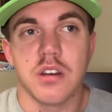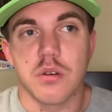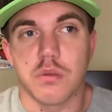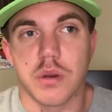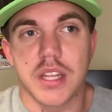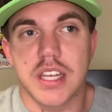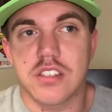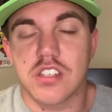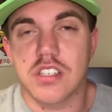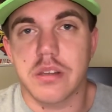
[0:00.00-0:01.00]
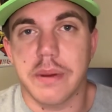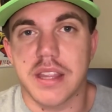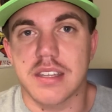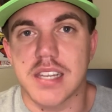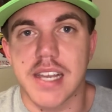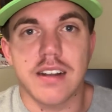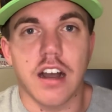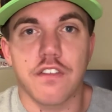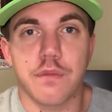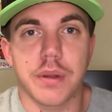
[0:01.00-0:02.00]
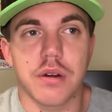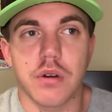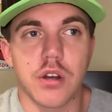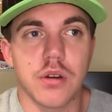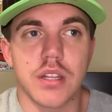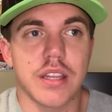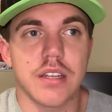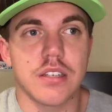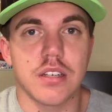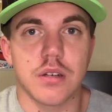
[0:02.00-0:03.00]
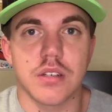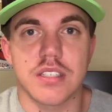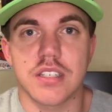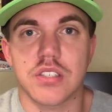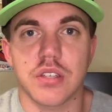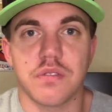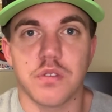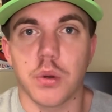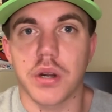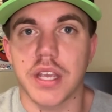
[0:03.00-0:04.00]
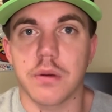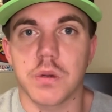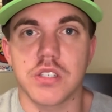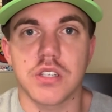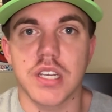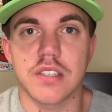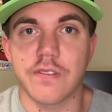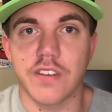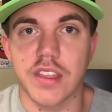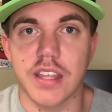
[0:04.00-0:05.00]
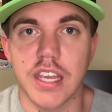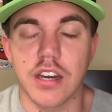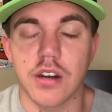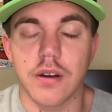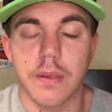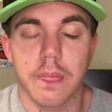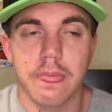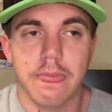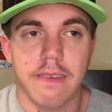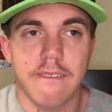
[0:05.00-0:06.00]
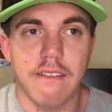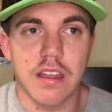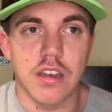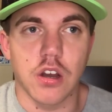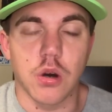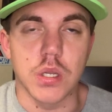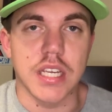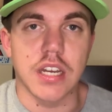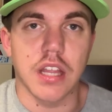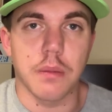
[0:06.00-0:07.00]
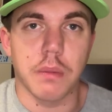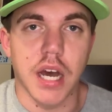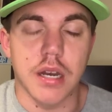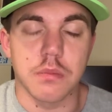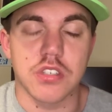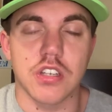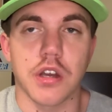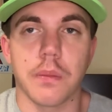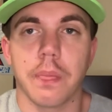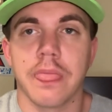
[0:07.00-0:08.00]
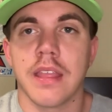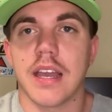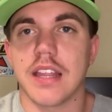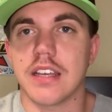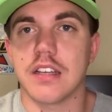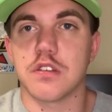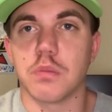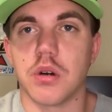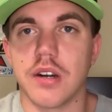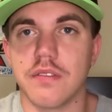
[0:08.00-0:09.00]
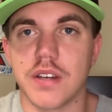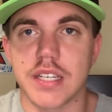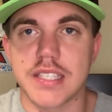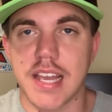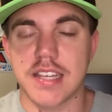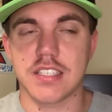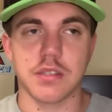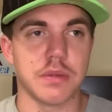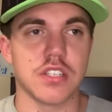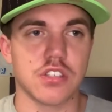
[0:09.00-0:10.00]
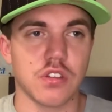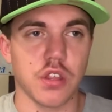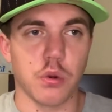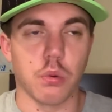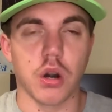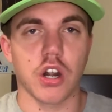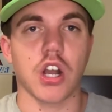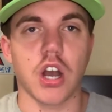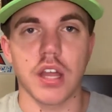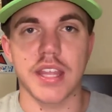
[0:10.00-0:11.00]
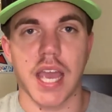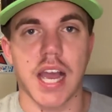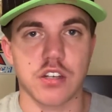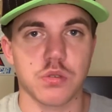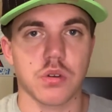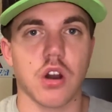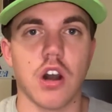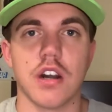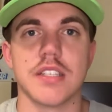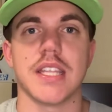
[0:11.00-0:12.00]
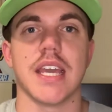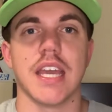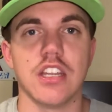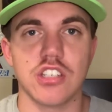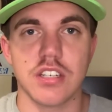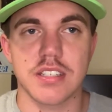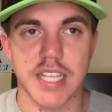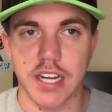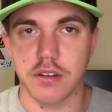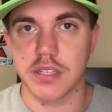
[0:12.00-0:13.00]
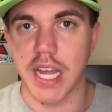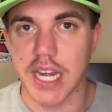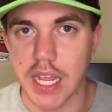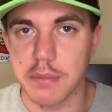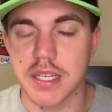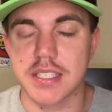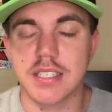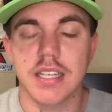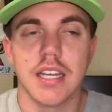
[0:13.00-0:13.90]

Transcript: really it's just about the takeoff pit road and then you're essentially flooring it once you get to fifth gear and holding it on the bottom. So I think it's more of a testament to the work on the actual cars, the engines, the aerodynamics.